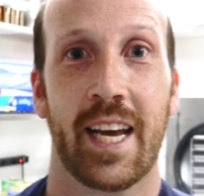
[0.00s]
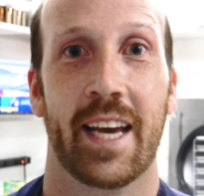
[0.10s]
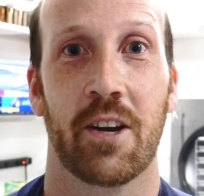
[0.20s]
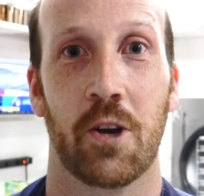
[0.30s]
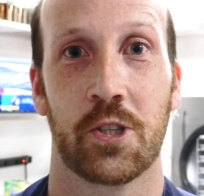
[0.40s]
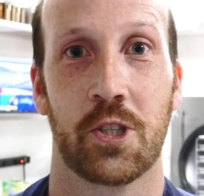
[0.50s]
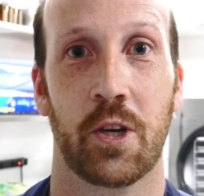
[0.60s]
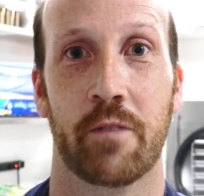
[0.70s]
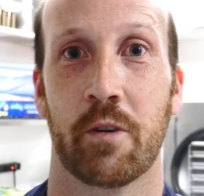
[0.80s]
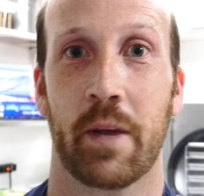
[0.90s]
And also,
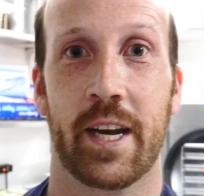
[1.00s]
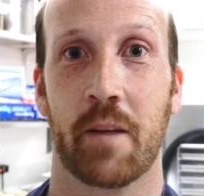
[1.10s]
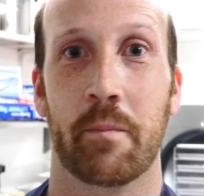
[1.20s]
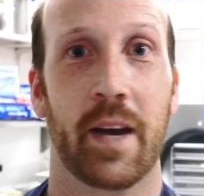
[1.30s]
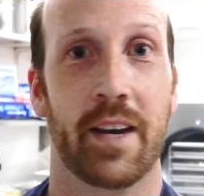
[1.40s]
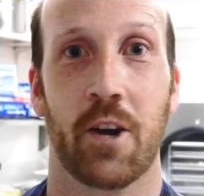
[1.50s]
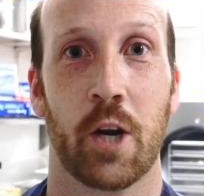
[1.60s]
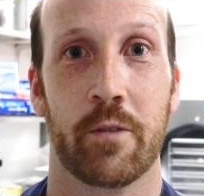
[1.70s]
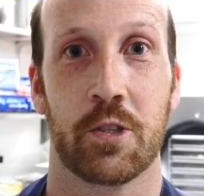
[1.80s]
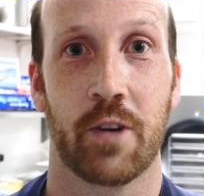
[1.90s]
if you're planning on buying a
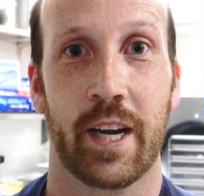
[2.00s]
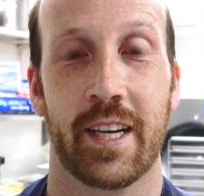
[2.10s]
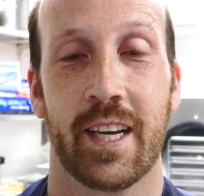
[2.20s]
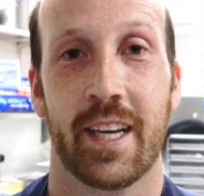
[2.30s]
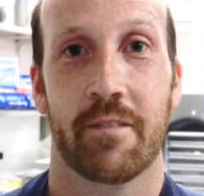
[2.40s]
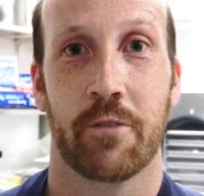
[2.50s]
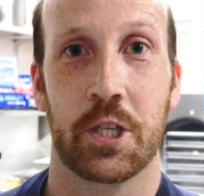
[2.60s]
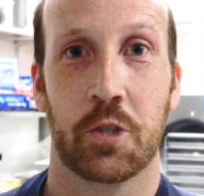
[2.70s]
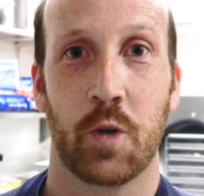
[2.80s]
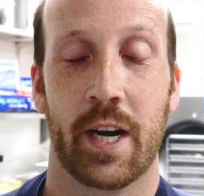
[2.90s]
Harvest Right,
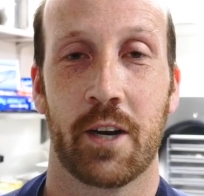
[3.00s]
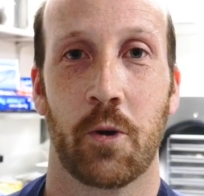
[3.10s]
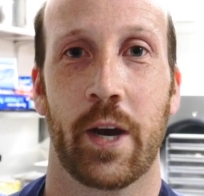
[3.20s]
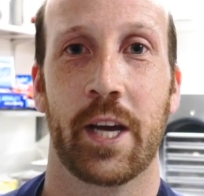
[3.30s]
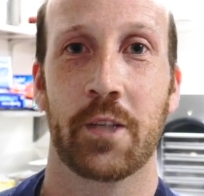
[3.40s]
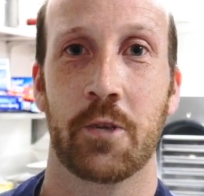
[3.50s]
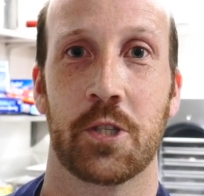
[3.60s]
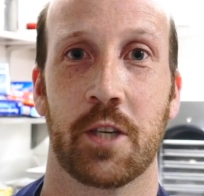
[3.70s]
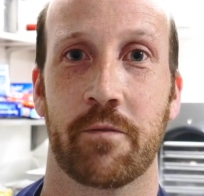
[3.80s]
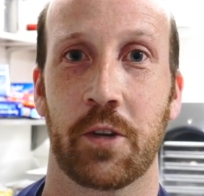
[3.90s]
freeze dryer, go ahead and
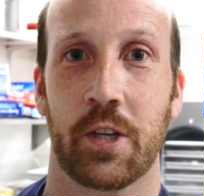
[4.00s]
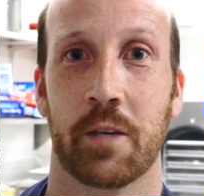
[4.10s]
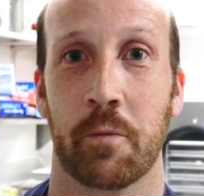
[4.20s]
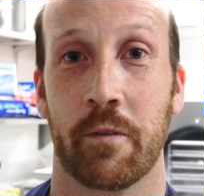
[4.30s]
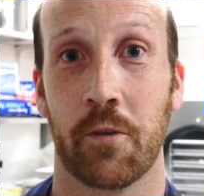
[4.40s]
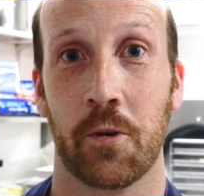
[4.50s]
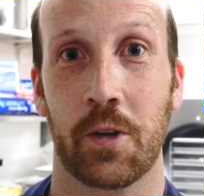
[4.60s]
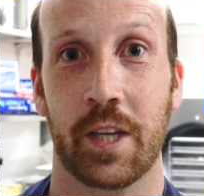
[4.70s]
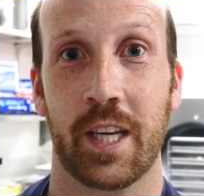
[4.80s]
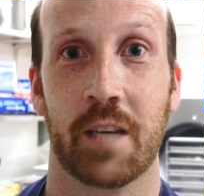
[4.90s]
use the affiliate
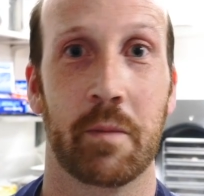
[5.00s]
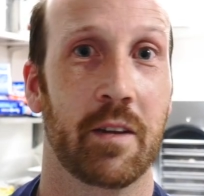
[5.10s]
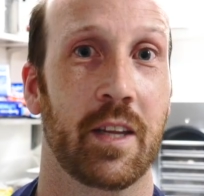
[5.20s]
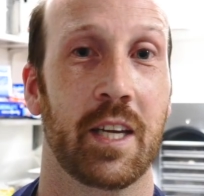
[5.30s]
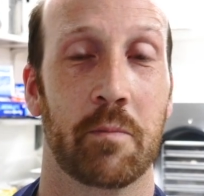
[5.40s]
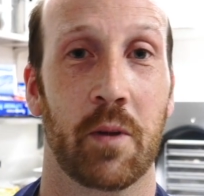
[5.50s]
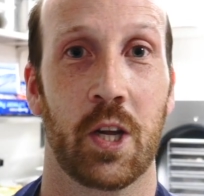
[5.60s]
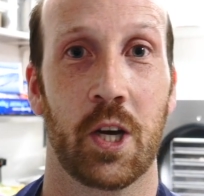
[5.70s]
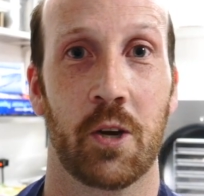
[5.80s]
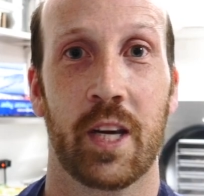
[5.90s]
referral link in my link
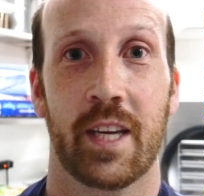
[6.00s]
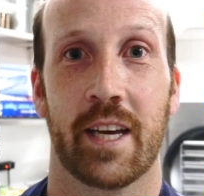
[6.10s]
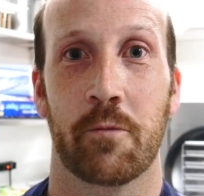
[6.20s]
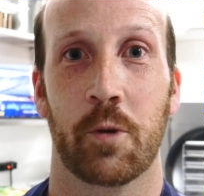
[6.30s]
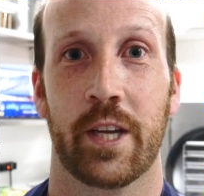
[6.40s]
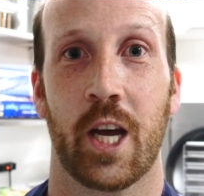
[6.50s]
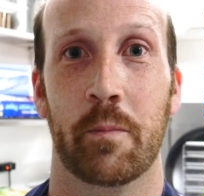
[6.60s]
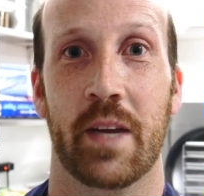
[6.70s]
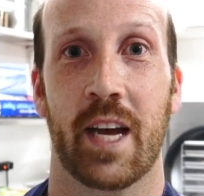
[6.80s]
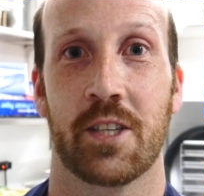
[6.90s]
below. That'd really
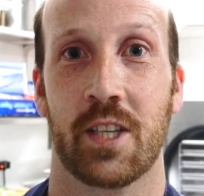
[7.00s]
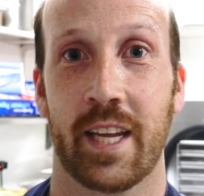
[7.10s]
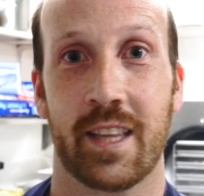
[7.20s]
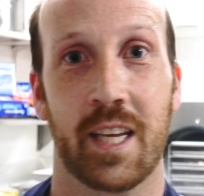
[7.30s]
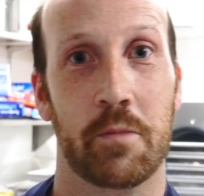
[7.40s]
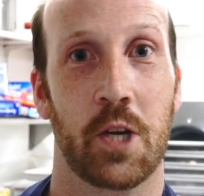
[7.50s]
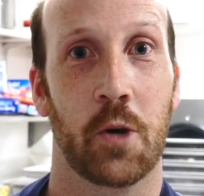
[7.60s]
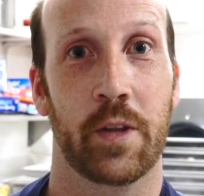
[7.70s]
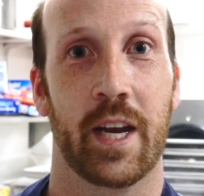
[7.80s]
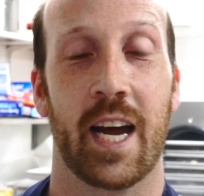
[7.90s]
help me out to let them
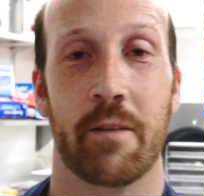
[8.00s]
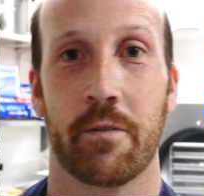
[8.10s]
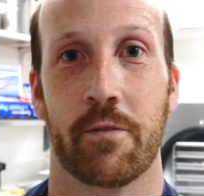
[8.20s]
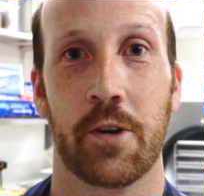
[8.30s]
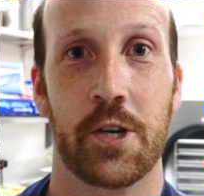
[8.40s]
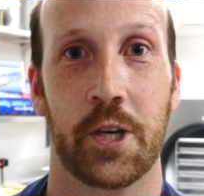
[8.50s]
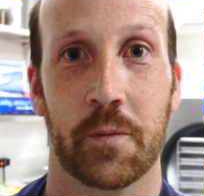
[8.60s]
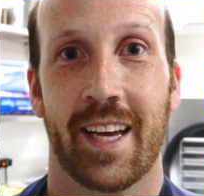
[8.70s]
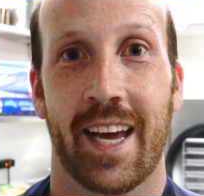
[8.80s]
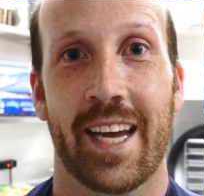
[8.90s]
know that I referred you.
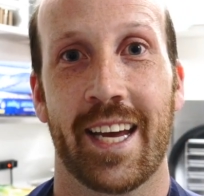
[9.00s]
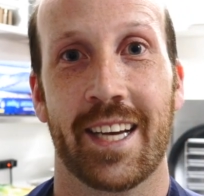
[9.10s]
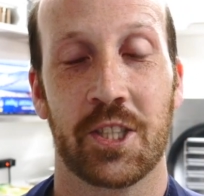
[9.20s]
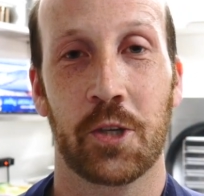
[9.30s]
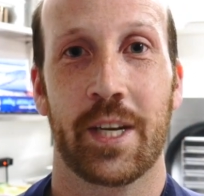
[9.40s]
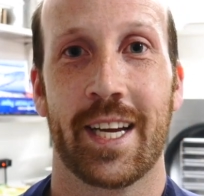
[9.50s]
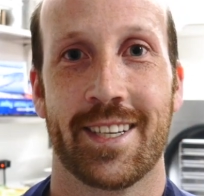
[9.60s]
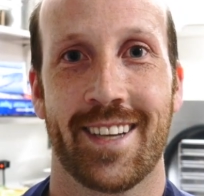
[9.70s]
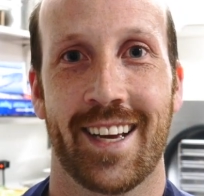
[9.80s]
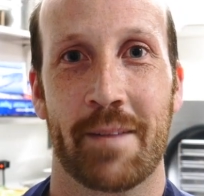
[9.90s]
Hey, until
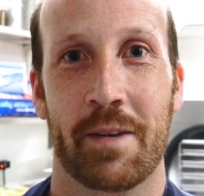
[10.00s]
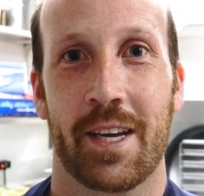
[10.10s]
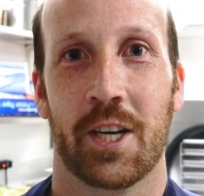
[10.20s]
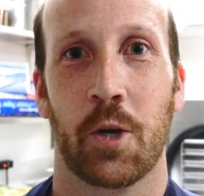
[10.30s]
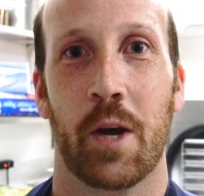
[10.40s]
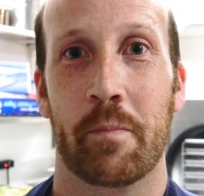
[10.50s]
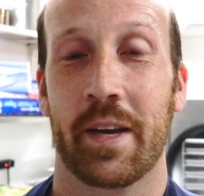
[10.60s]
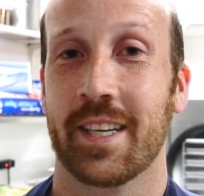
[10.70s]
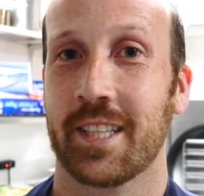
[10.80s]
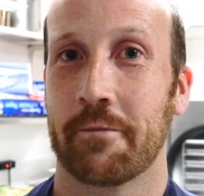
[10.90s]
next time, go out and
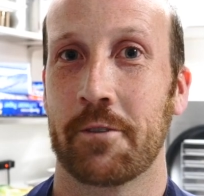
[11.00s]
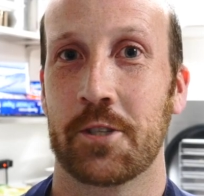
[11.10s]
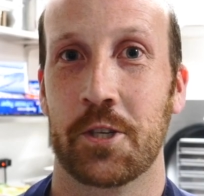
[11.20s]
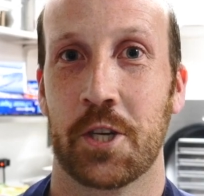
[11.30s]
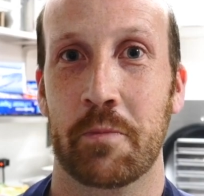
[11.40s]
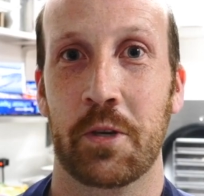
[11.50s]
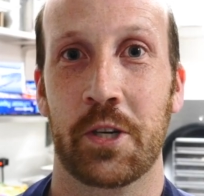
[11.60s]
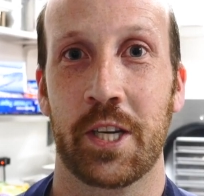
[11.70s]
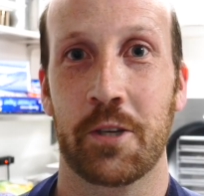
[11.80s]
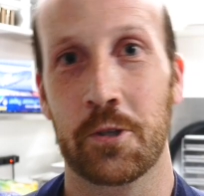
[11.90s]
make a difference in the
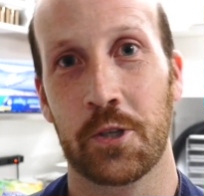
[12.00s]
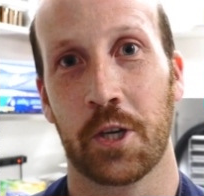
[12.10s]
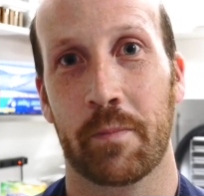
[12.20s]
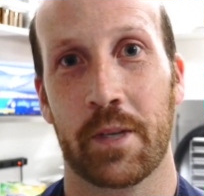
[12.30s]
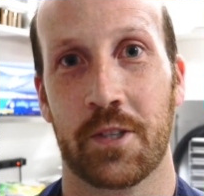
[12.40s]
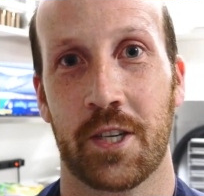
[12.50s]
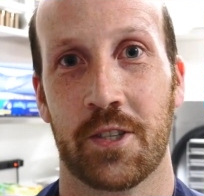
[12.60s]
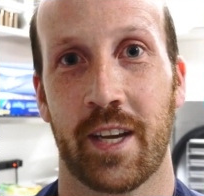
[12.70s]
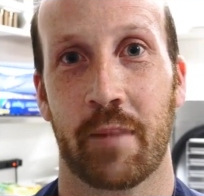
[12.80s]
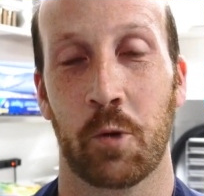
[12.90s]
community using your
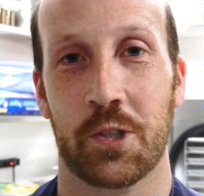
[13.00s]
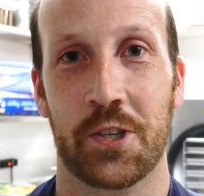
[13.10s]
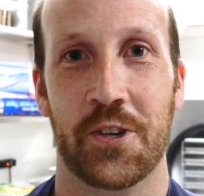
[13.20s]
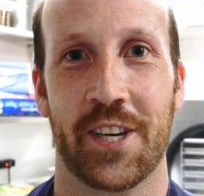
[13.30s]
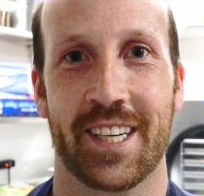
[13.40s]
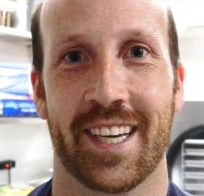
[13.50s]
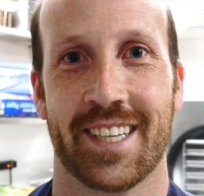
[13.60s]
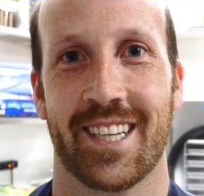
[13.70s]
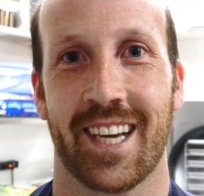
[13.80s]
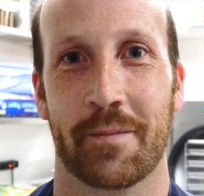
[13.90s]
business, and we'll see you again
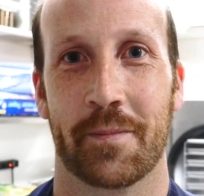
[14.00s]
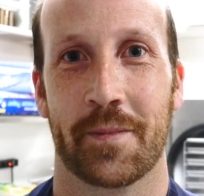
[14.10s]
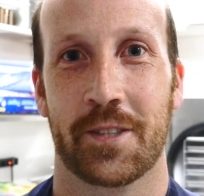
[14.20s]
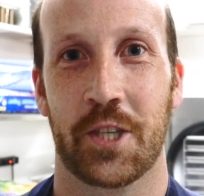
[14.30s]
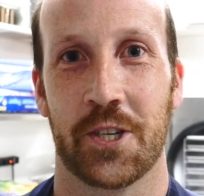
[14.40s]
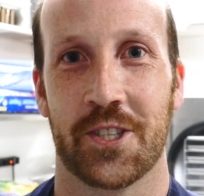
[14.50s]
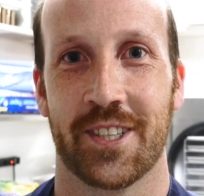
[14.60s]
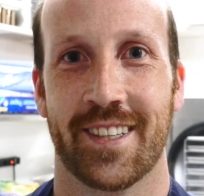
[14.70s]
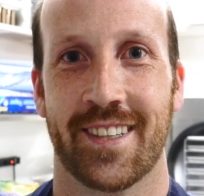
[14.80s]
next time. Cheers.